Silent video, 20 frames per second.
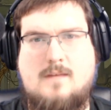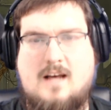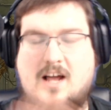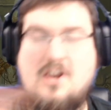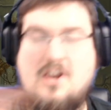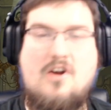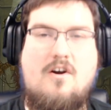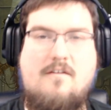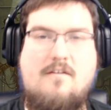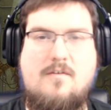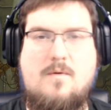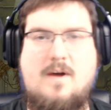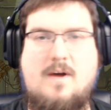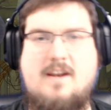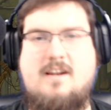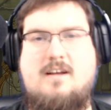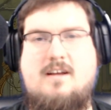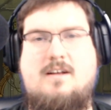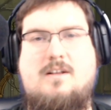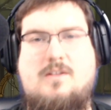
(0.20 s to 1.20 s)
Hello
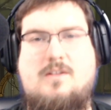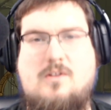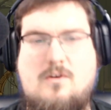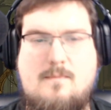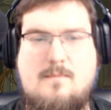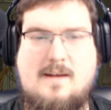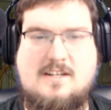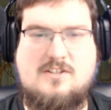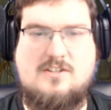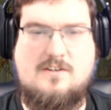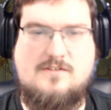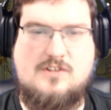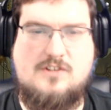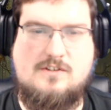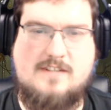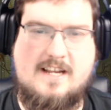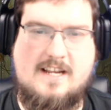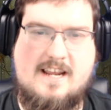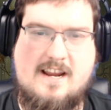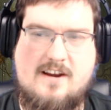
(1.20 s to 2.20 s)
everyone, Lore Master of
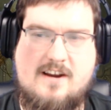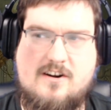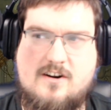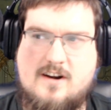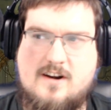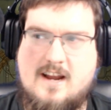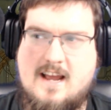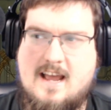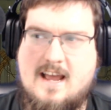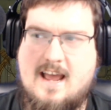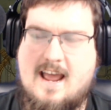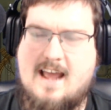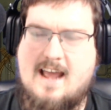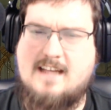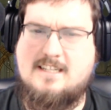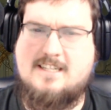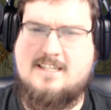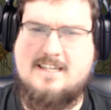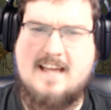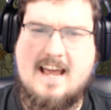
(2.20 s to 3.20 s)
Sotek here,
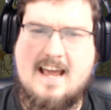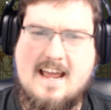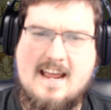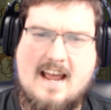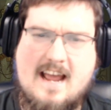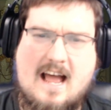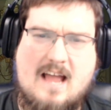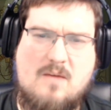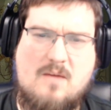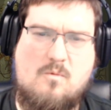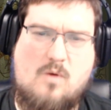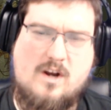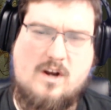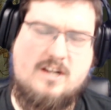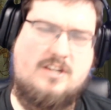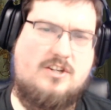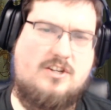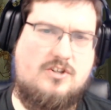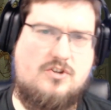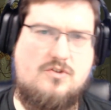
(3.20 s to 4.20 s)
and today I
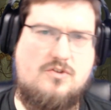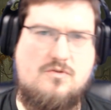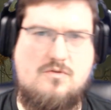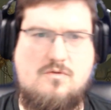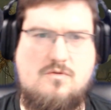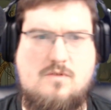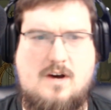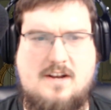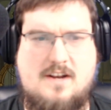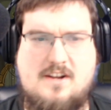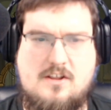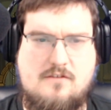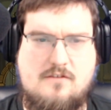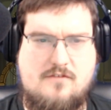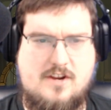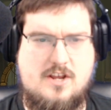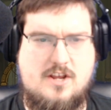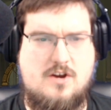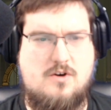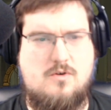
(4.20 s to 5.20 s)
wanted to do another
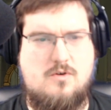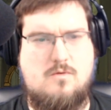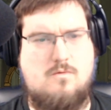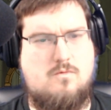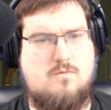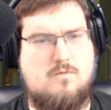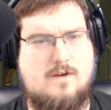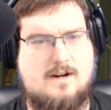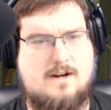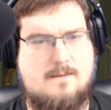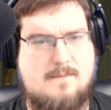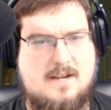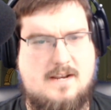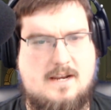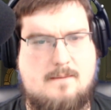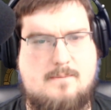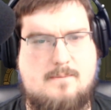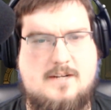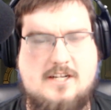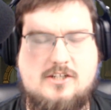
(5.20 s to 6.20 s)
video
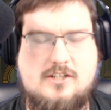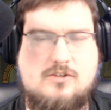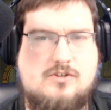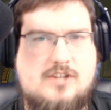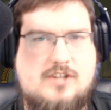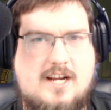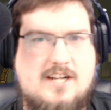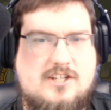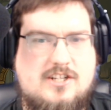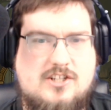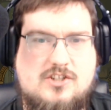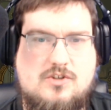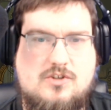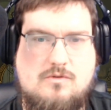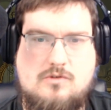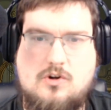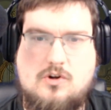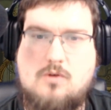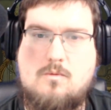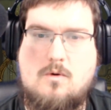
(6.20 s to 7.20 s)
recommending potential changes
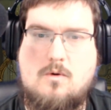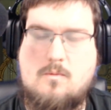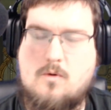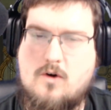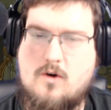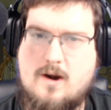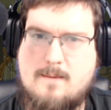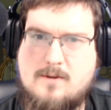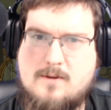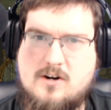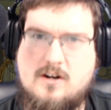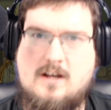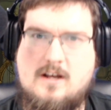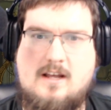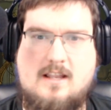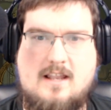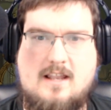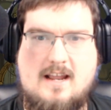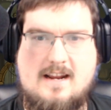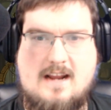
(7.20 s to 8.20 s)
to Total War Warhammer,
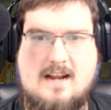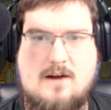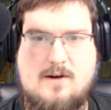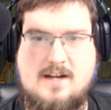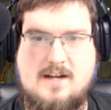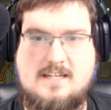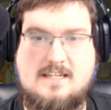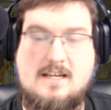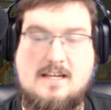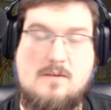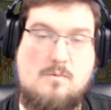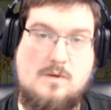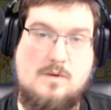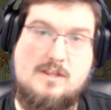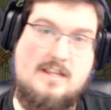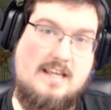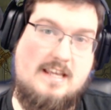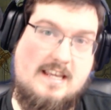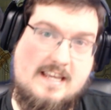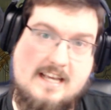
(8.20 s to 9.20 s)
like how I did
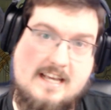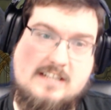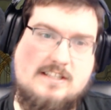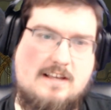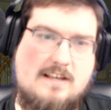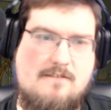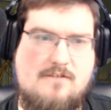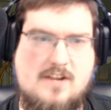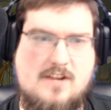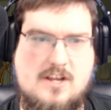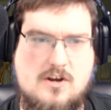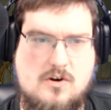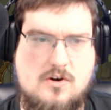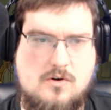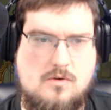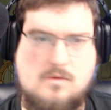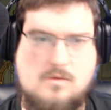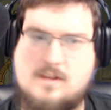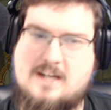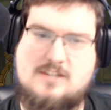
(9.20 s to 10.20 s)
with the Kislev
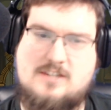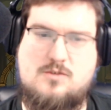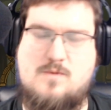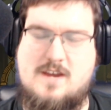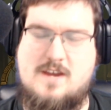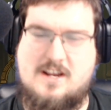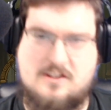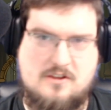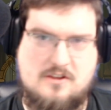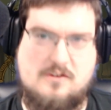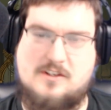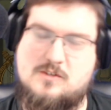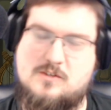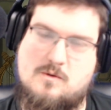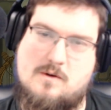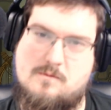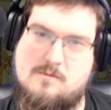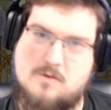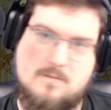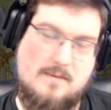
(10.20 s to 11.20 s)
video last week, though this
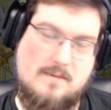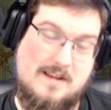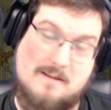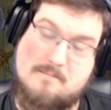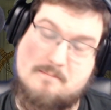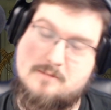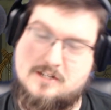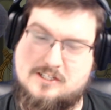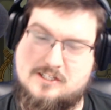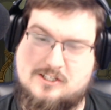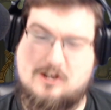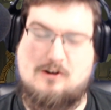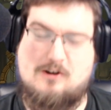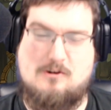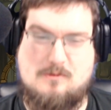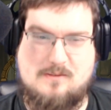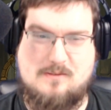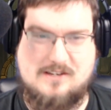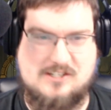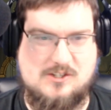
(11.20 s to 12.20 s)
one will be
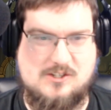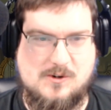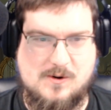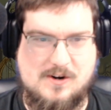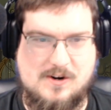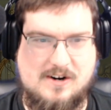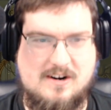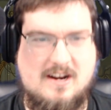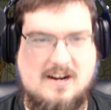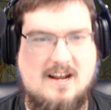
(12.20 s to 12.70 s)
considerably shorter.